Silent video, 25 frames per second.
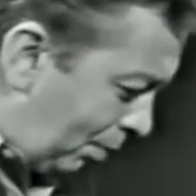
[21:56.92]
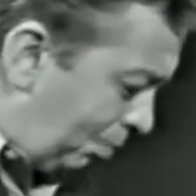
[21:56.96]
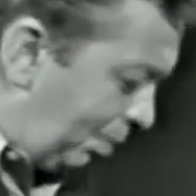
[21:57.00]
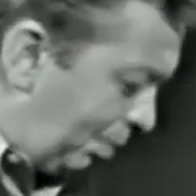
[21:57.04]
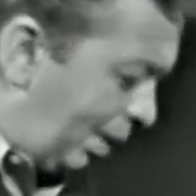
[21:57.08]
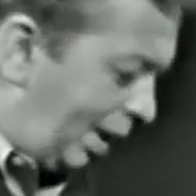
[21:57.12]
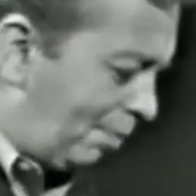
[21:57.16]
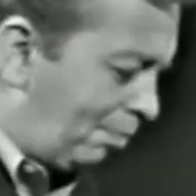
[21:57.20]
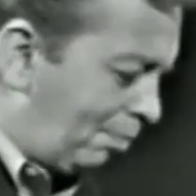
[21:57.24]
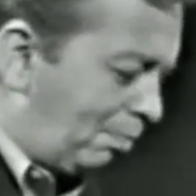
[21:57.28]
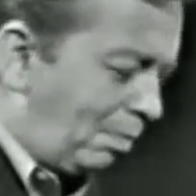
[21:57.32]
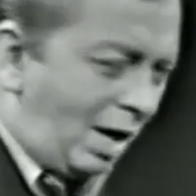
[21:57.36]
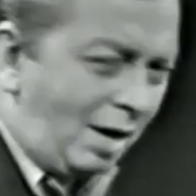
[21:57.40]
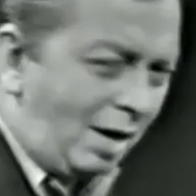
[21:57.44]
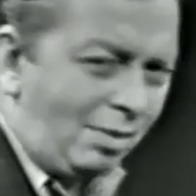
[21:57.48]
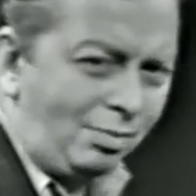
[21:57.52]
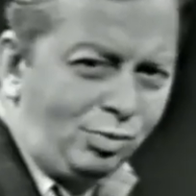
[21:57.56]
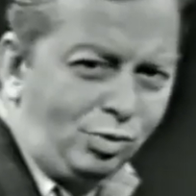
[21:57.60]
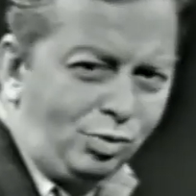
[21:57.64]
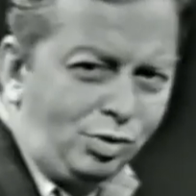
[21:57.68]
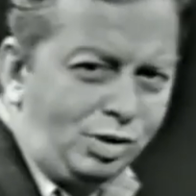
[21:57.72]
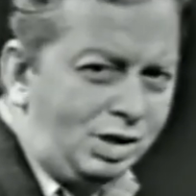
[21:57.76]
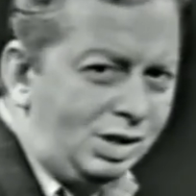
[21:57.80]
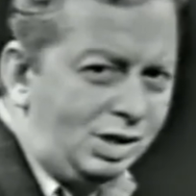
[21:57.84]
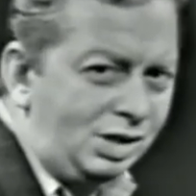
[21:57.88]
But
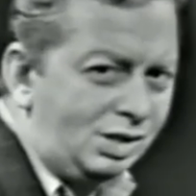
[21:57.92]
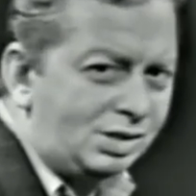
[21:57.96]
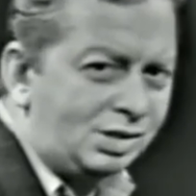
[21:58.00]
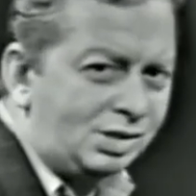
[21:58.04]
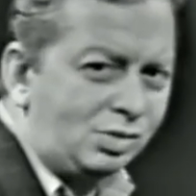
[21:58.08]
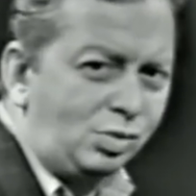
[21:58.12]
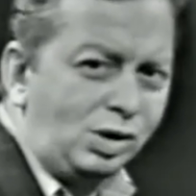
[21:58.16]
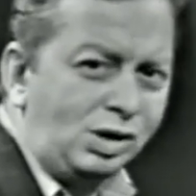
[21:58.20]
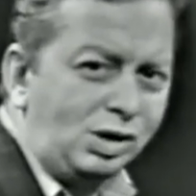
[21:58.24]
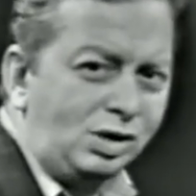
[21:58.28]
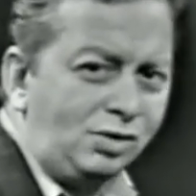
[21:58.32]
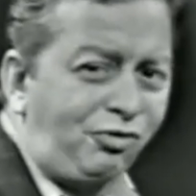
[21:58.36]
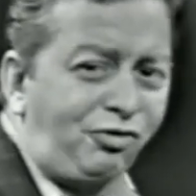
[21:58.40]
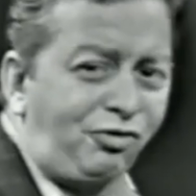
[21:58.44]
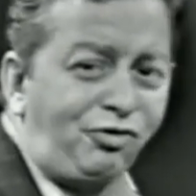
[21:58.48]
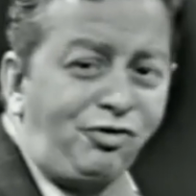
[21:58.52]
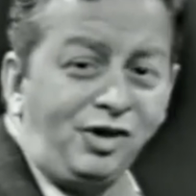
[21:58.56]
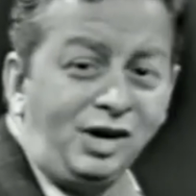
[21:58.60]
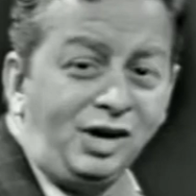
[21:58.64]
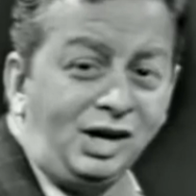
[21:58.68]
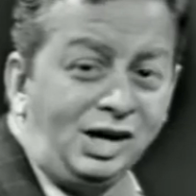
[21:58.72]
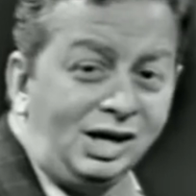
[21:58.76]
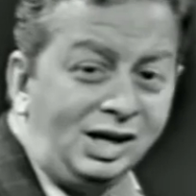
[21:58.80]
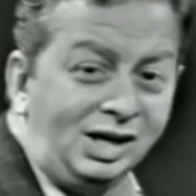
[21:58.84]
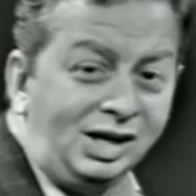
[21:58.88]
memories will
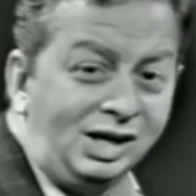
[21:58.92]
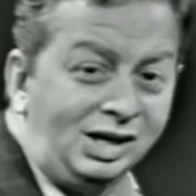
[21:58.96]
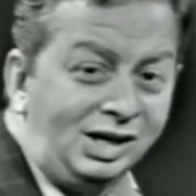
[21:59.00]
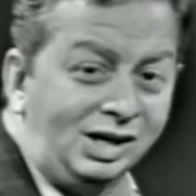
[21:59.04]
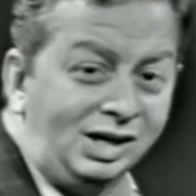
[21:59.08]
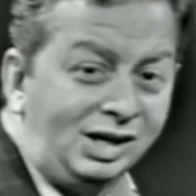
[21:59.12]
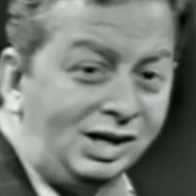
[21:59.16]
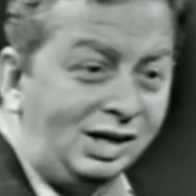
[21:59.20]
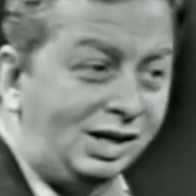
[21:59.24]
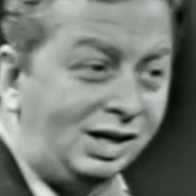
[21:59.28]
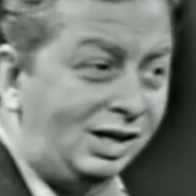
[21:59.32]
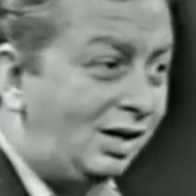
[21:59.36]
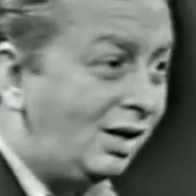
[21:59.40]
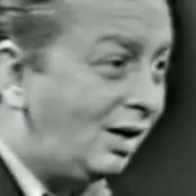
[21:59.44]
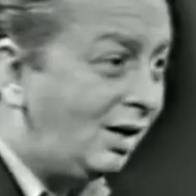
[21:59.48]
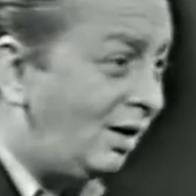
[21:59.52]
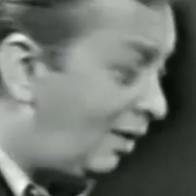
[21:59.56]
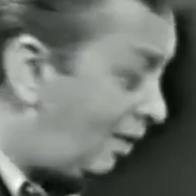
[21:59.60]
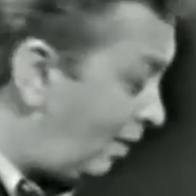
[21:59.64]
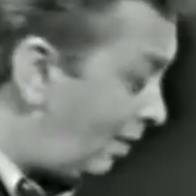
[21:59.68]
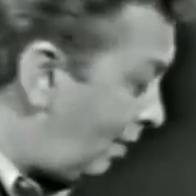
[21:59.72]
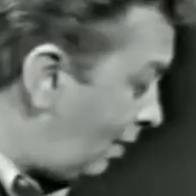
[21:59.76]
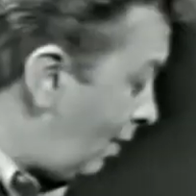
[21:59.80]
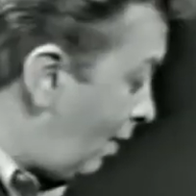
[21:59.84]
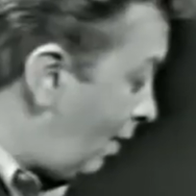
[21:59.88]
fade,
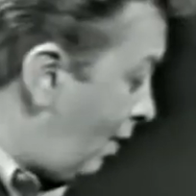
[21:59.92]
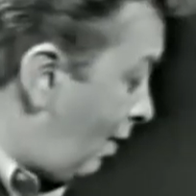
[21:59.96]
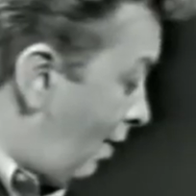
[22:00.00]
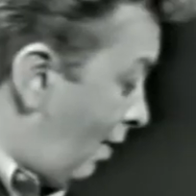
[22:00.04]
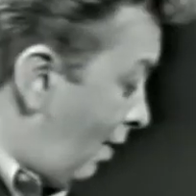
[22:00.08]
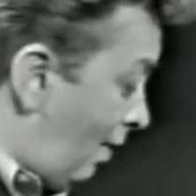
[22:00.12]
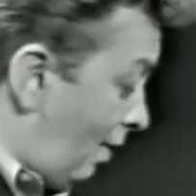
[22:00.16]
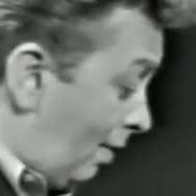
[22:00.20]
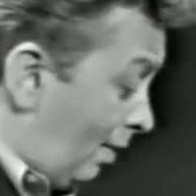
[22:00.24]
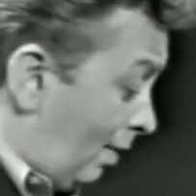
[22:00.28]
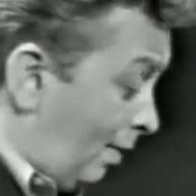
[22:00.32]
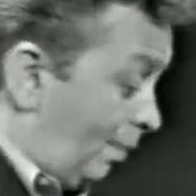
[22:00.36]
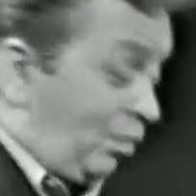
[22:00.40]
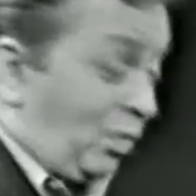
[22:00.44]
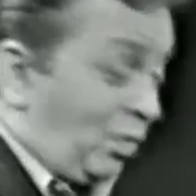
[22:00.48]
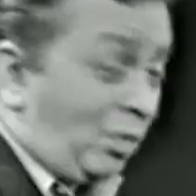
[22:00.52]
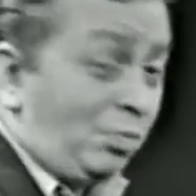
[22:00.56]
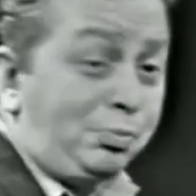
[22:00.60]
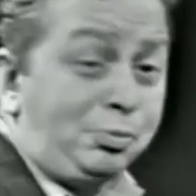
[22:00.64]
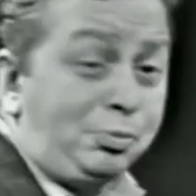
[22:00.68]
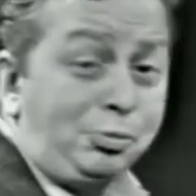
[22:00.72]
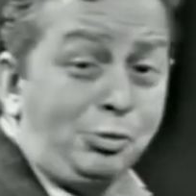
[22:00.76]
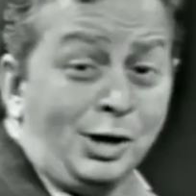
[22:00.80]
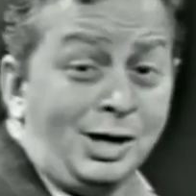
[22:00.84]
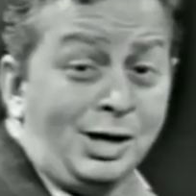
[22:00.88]

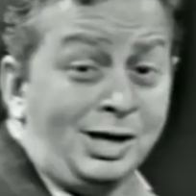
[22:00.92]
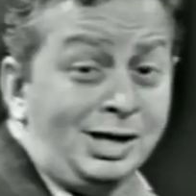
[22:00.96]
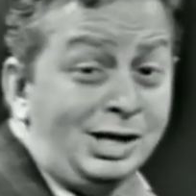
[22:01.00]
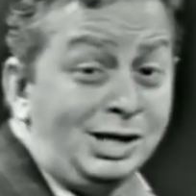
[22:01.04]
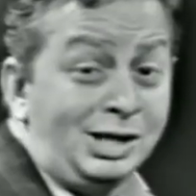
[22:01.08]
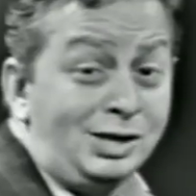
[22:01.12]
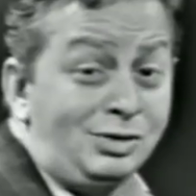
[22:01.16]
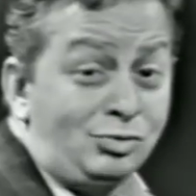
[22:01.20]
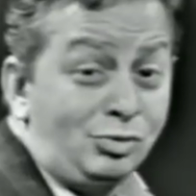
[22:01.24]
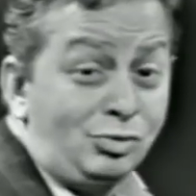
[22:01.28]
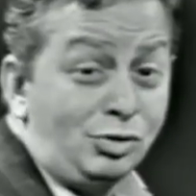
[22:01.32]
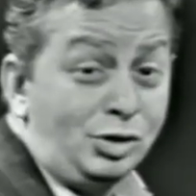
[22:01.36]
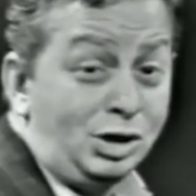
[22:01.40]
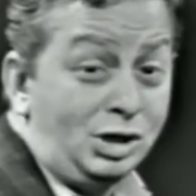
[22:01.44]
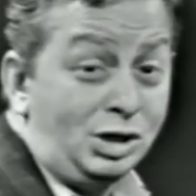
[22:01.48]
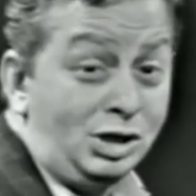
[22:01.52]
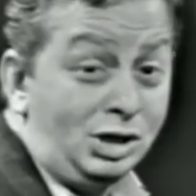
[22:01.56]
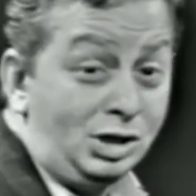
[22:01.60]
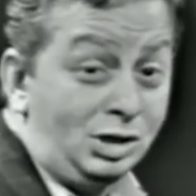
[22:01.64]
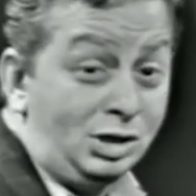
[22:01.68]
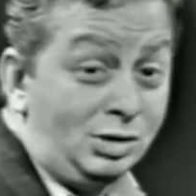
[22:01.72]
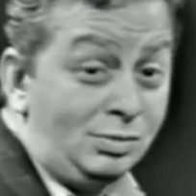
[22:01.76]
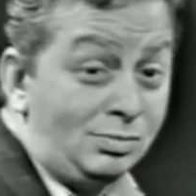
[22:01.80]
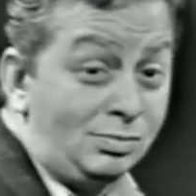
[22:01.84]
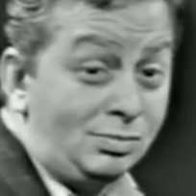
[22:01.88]
pretty
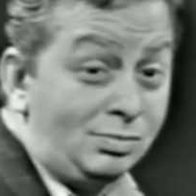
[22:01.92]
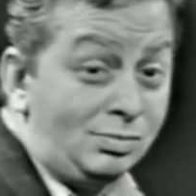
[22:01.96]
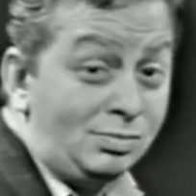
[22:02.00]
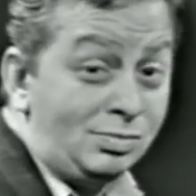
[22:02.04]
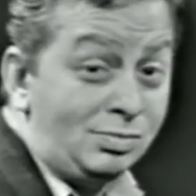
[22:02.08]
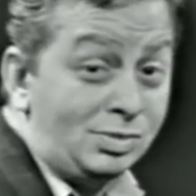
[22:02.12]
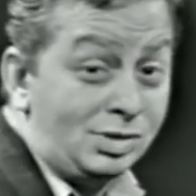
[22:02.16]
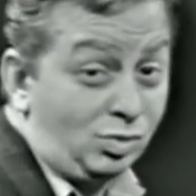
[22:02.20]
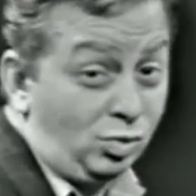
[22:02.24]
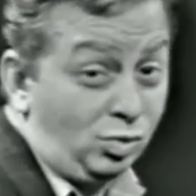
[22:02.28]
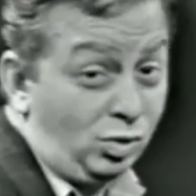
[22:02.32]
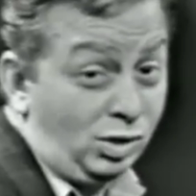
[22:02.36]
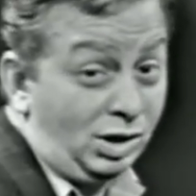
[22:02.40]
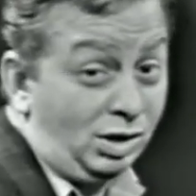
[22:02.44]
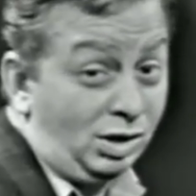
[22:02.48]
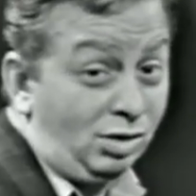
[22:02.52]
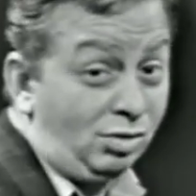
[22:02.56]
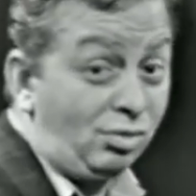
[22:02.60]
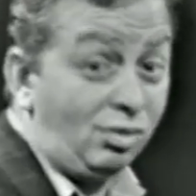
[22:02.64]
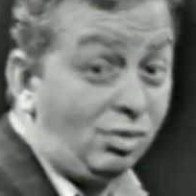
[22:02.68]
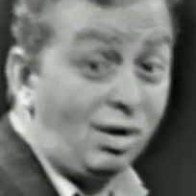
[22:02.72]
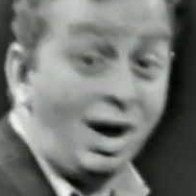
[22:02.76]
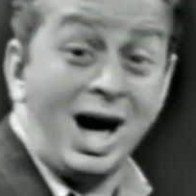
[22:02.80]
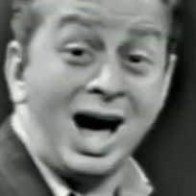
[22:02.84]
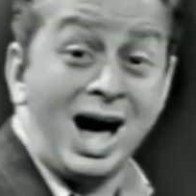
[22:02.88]
dreams will
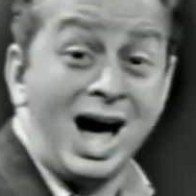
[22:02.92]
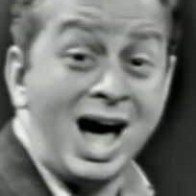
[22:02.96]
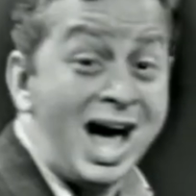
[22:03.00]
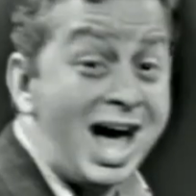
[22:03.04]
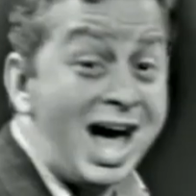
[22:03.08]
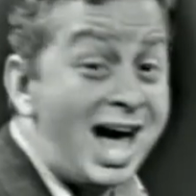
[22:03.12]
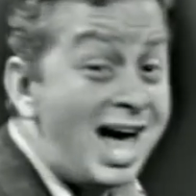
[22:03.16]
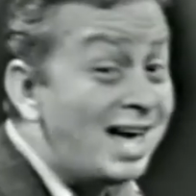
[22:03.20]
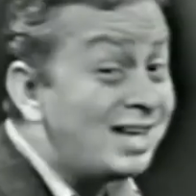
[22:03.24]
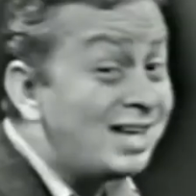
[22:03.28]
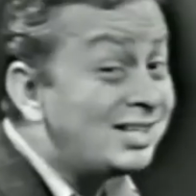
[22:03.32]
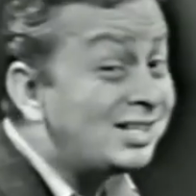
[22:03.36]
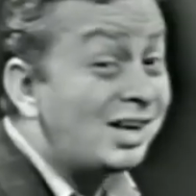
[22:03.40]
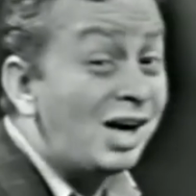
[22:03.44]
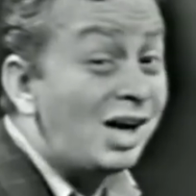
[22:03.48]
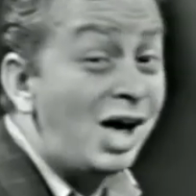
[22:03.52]
rise